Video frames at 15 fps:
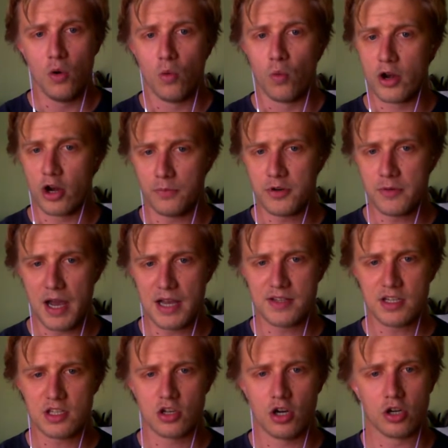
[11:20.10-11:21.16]
When optimizing
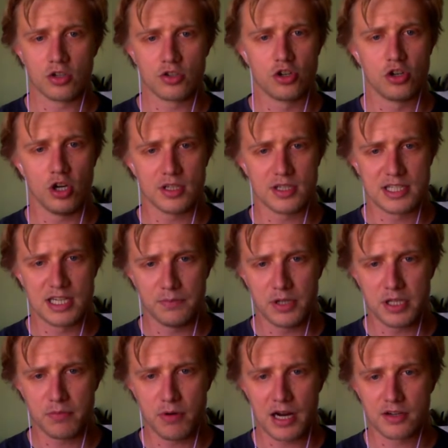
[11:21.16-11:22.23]
songs, do not simply
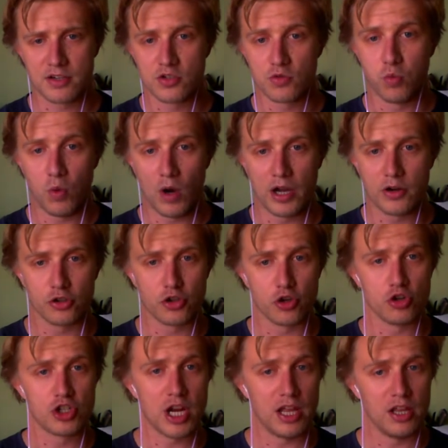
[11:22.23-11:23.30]
practice 1 or 2
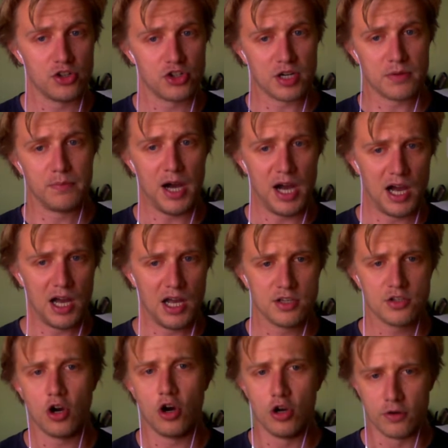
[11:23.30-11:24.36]
challenging bars
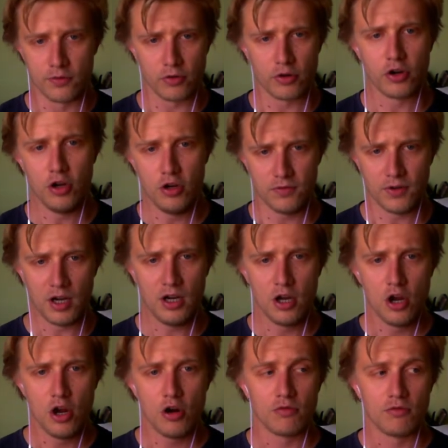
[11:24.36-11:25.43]
over and over,
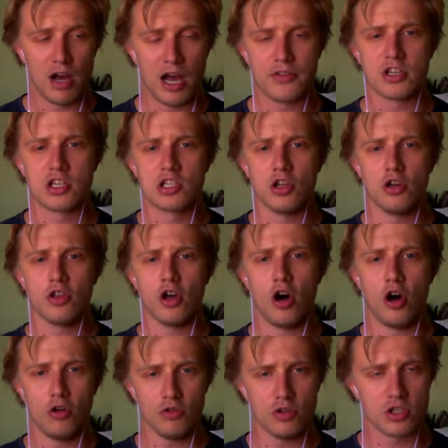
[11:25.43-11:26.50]
rather slow the
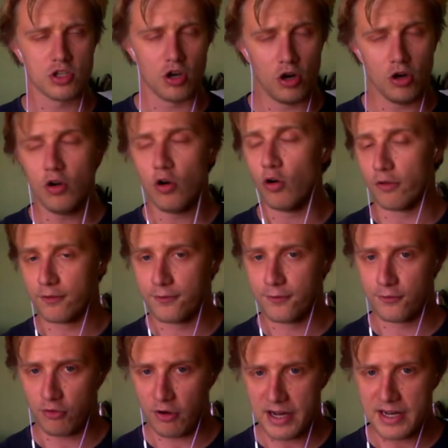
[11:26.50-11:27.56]
whole song or
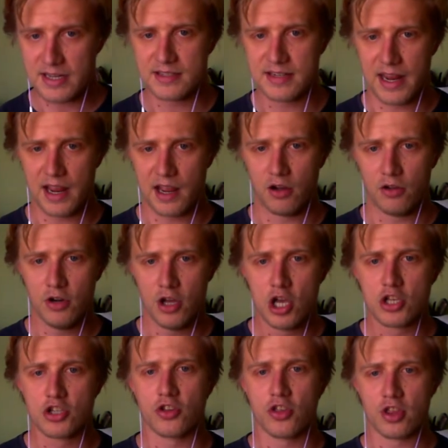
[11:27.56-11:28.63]
phrase down
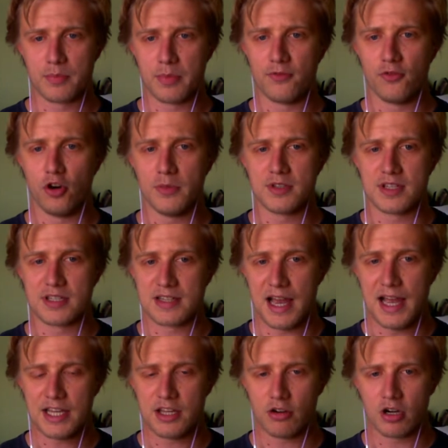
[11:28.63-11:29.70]
so that the performance is
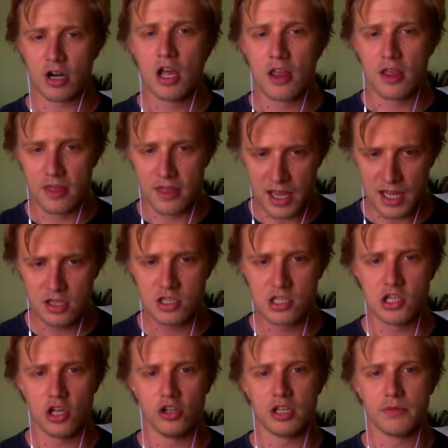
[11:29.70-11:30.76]
accurate, then
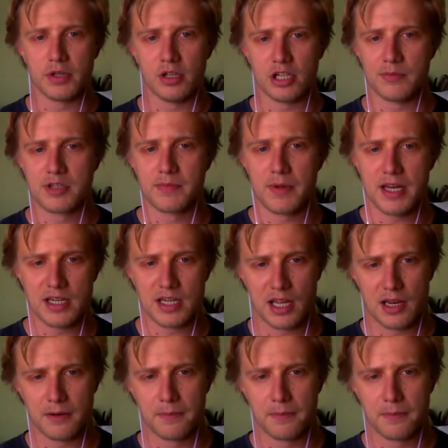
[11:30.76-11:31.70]
slowly build up speed again.